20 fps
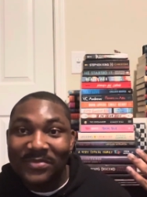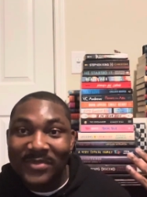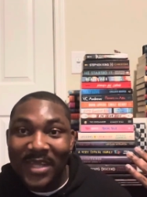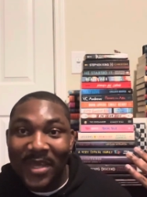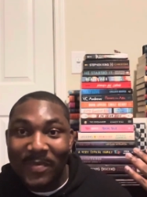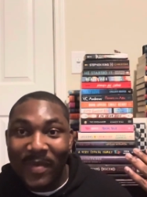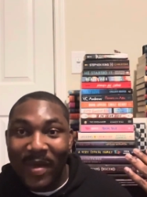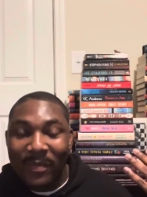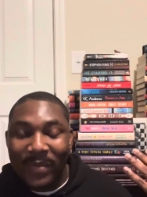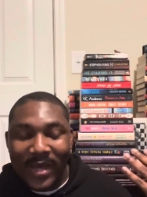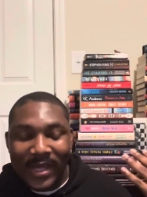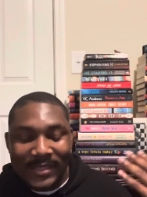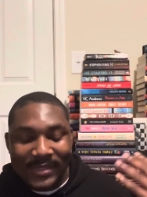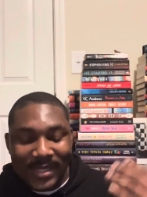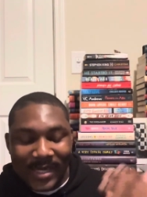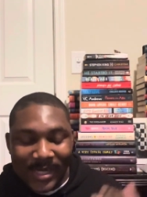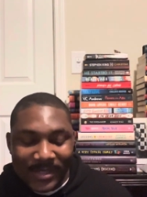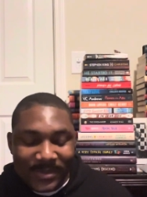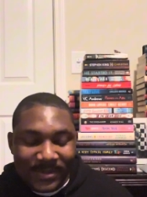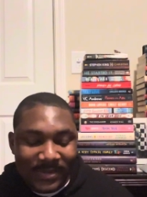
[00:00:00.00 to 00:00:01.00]
in my past
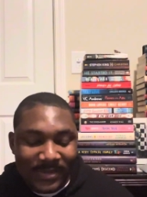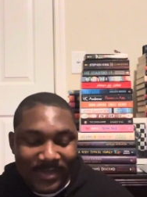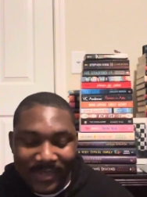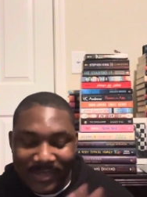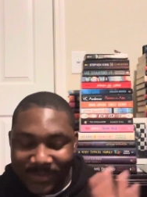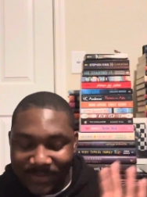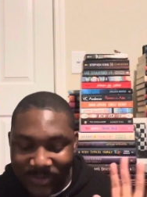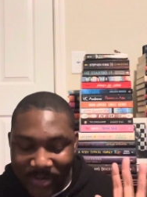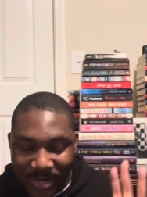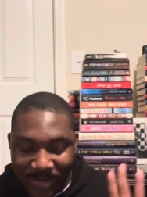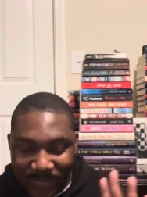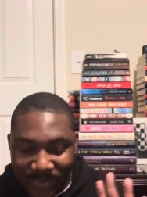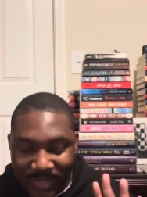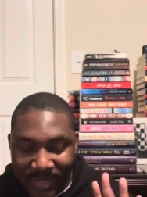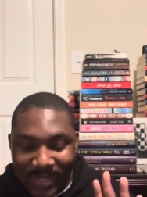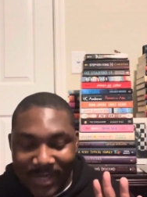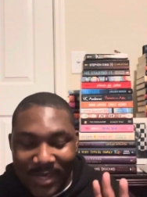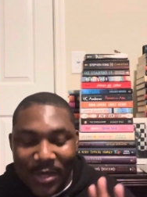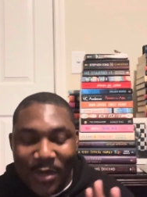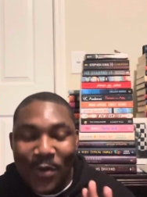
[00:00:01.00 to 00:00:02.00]
life,
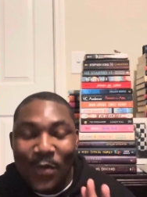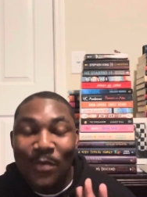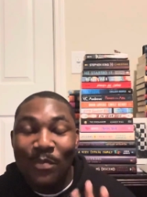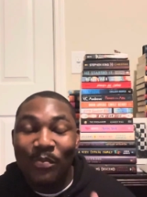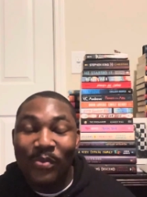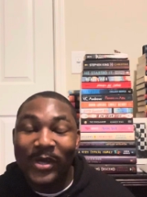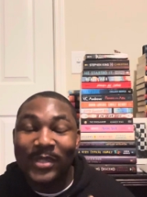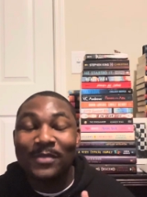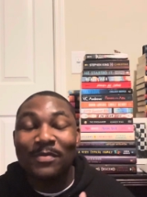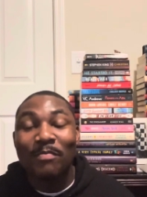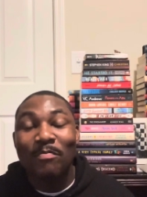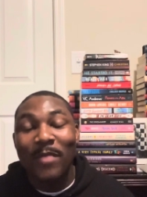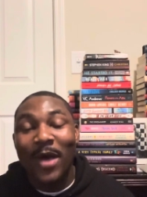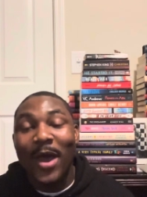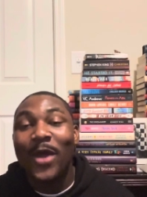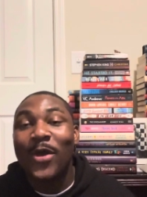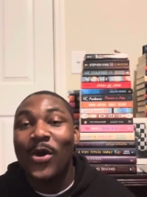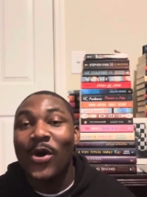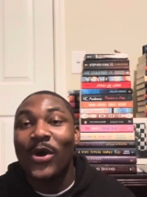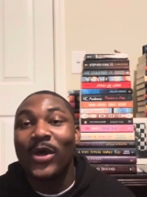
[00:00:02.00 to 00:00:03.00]
whatever. But
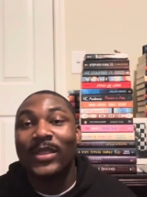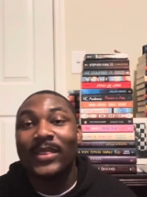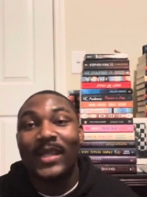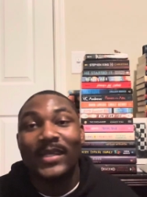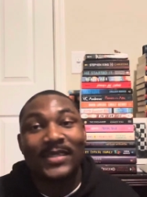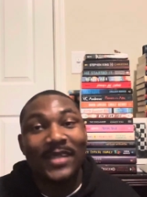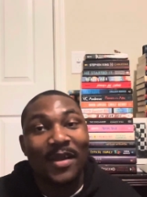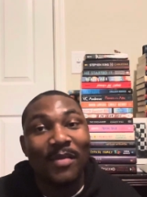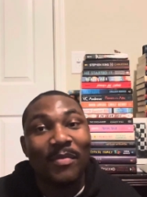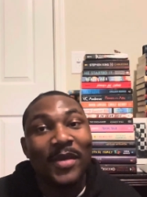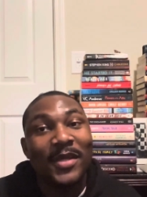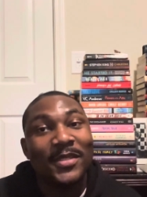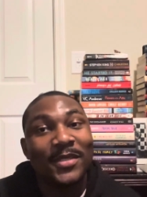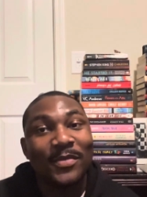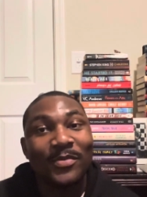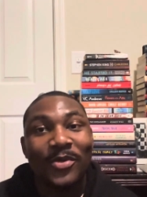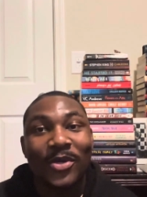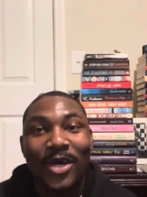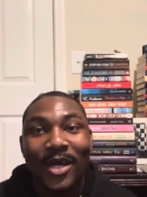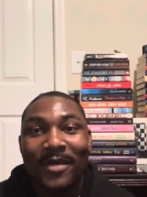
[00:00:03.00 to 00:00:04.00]
my God, that's an amazing
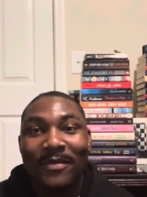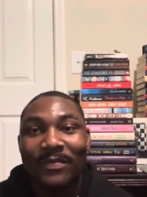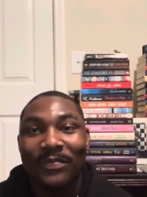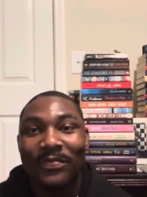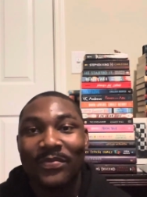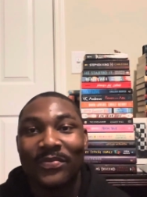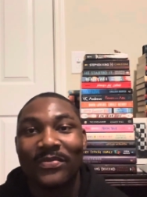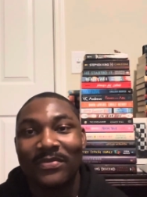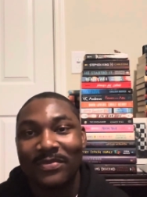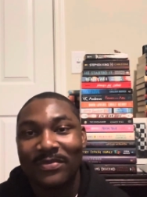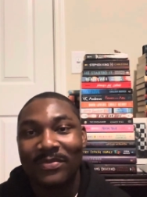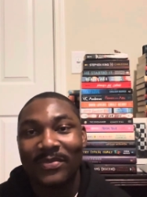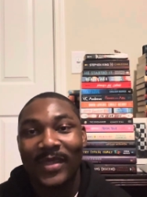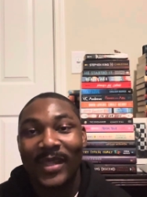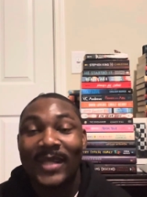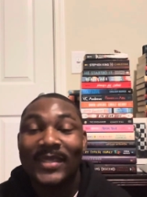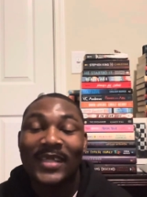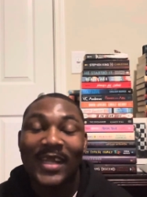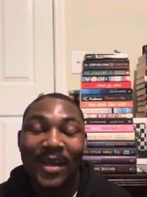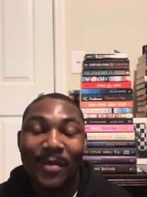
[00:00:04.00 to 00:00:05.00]
book.
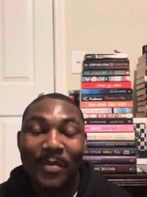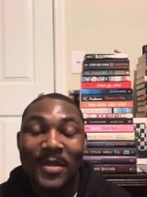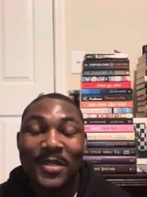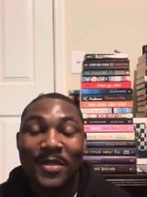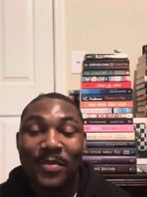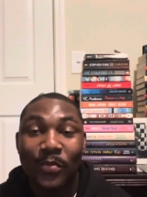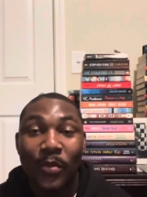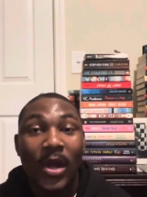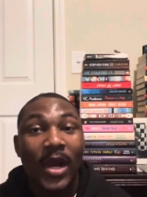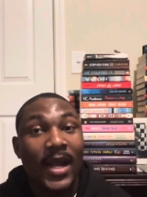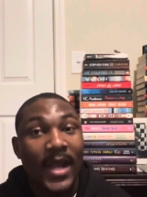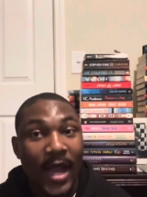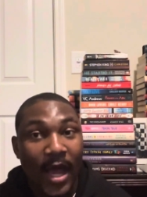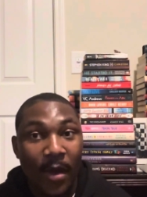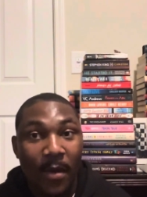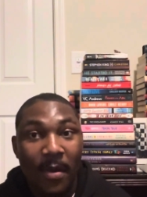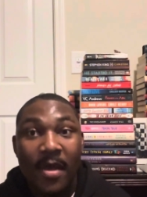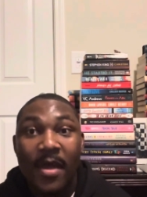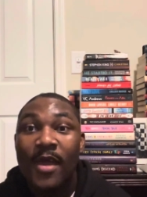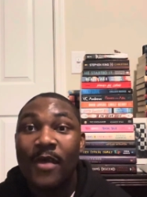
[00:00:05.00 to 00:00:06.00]
That's an amazing book.
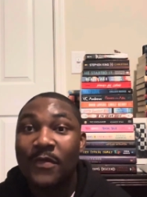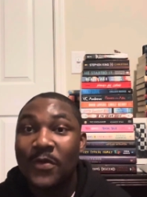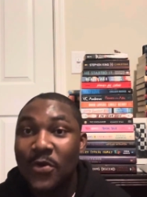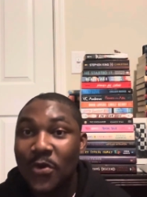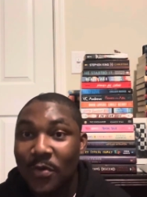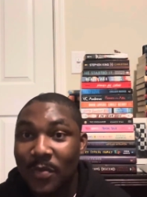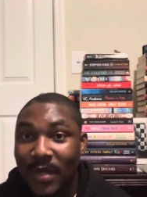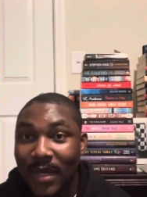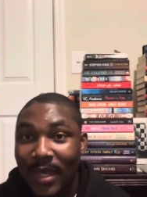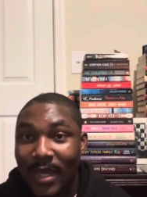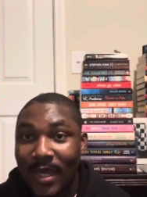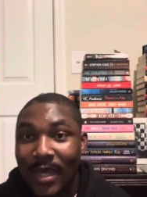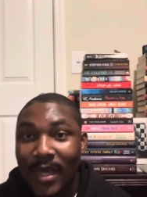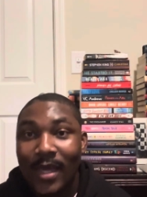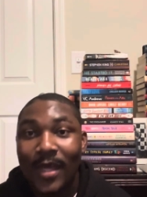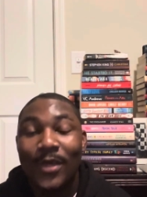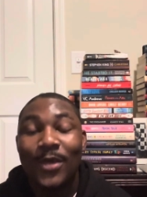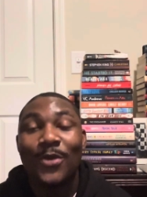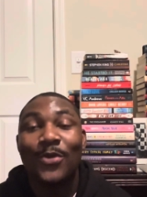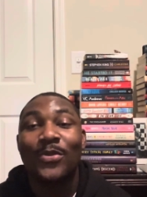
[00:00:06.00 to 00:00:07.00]
Now, if you know me,
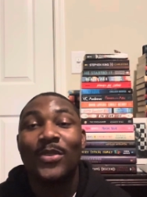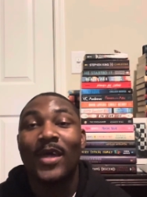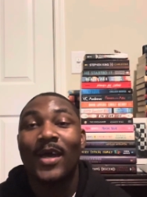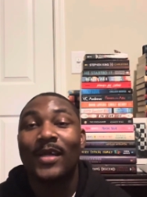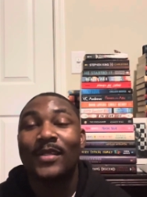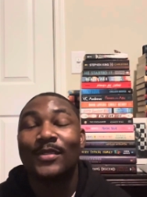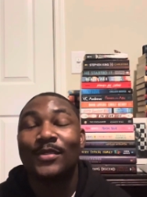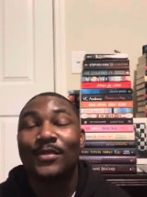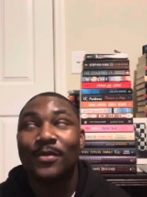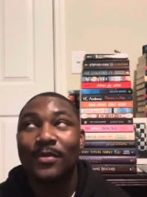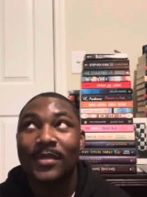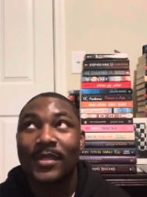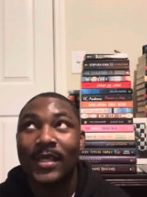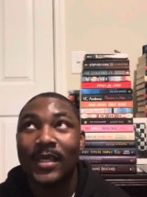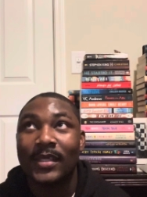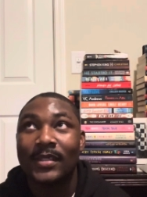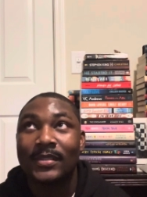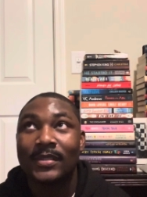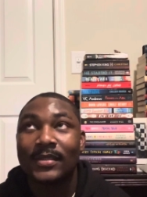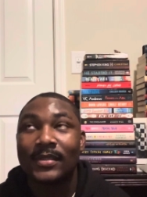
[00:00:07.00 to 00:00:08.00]
you know there are two
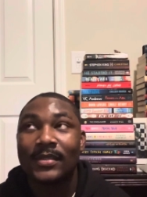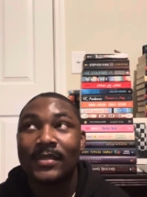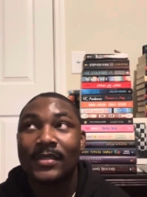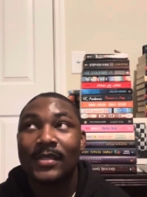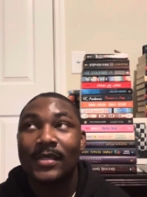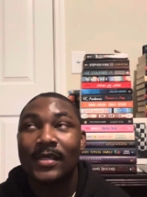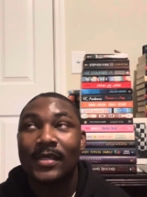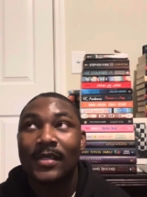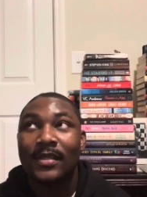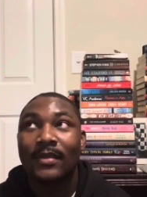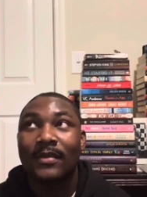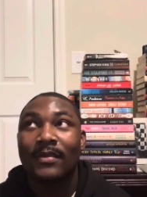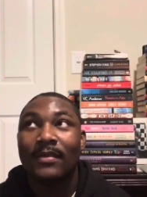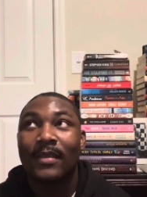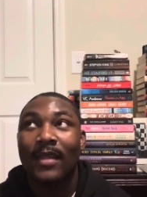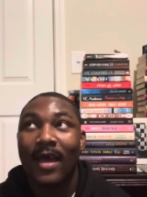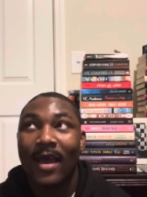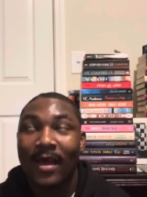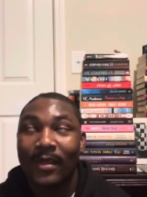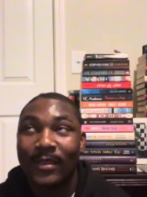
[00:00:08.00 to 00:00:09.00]
things
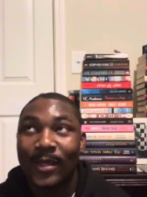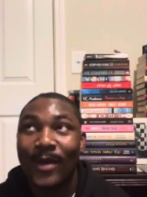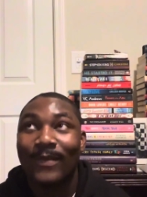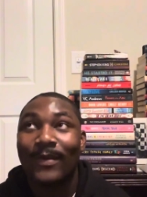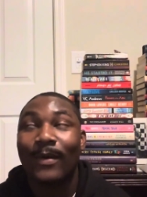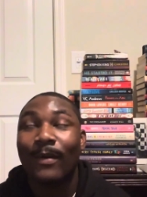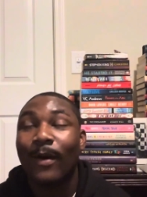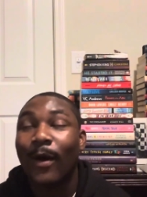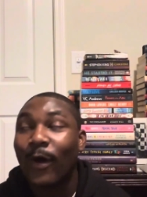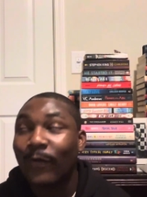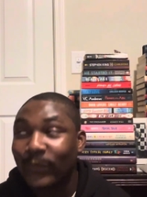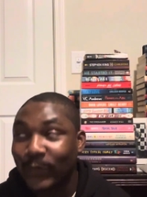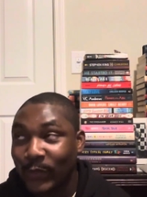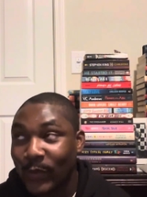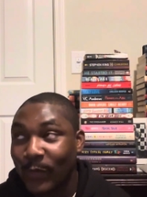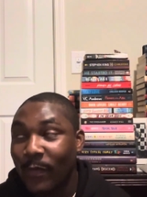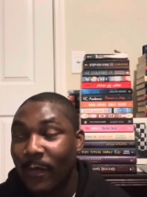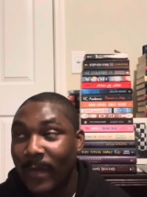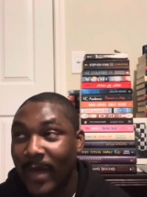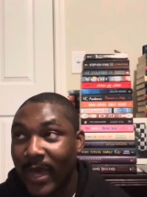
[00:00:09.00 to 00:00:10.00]
that I can think of off the
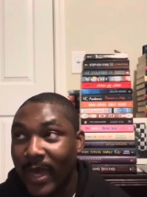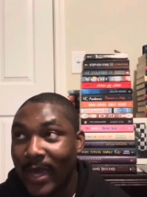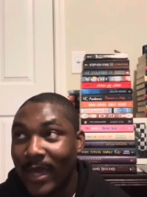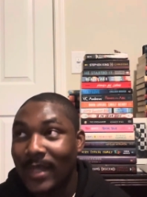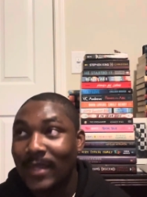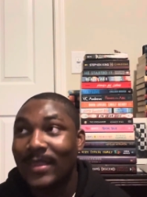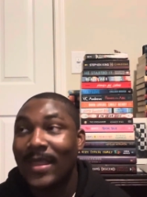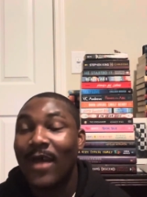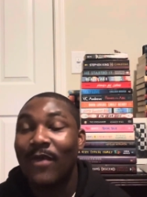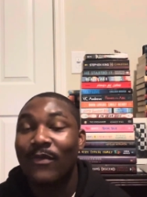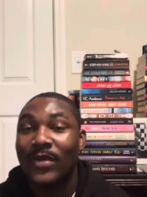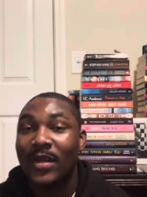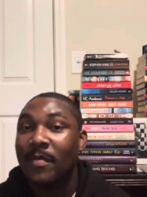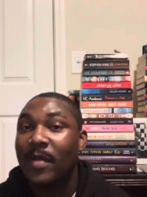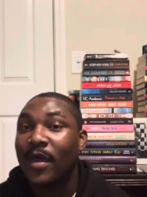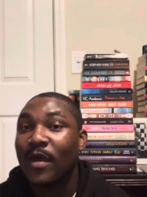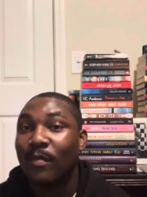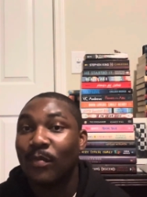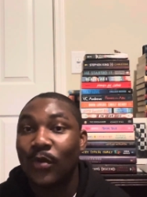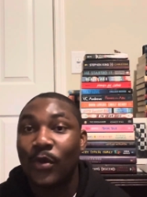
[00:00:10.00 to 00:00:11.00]
top of my head that really
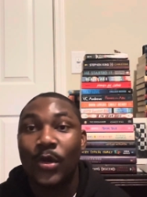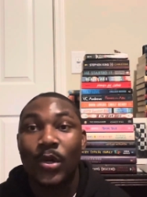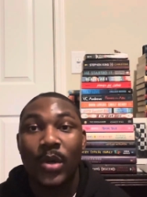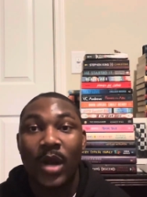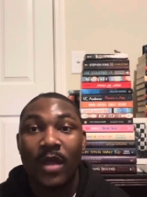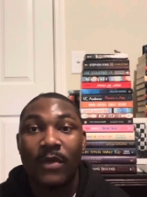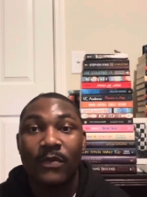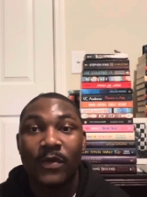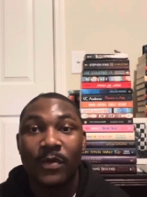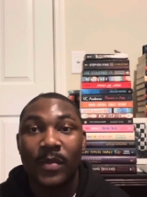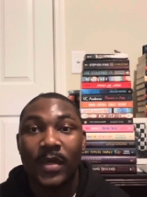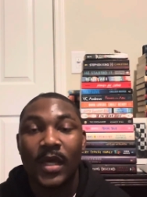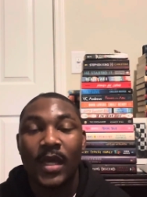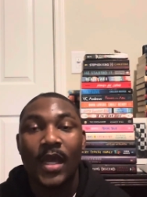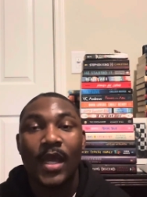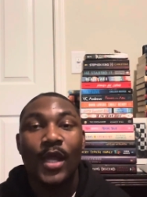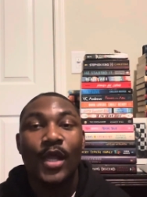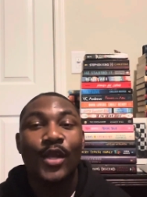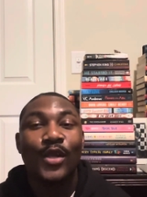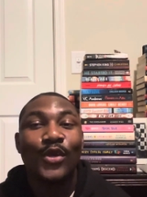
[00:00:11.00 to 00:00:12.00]
make a book great for me.
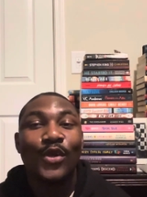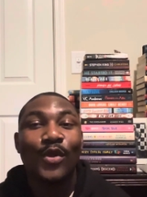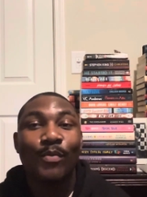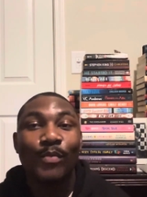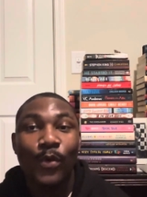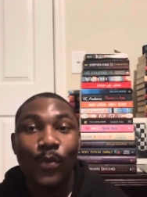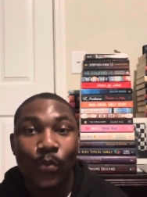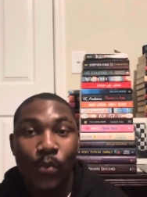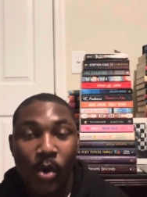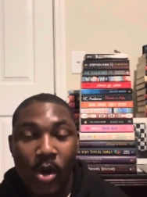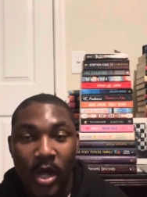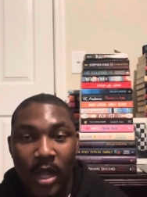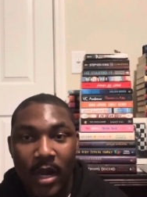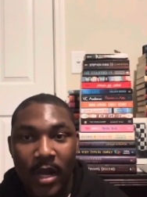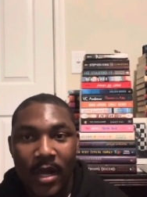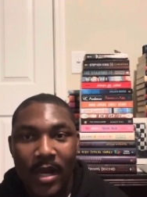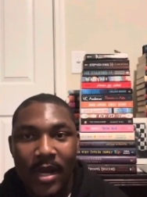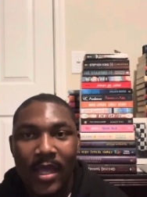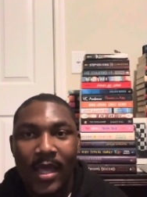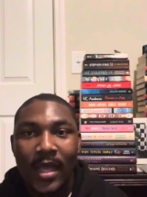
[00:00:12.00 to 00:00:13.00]
Number one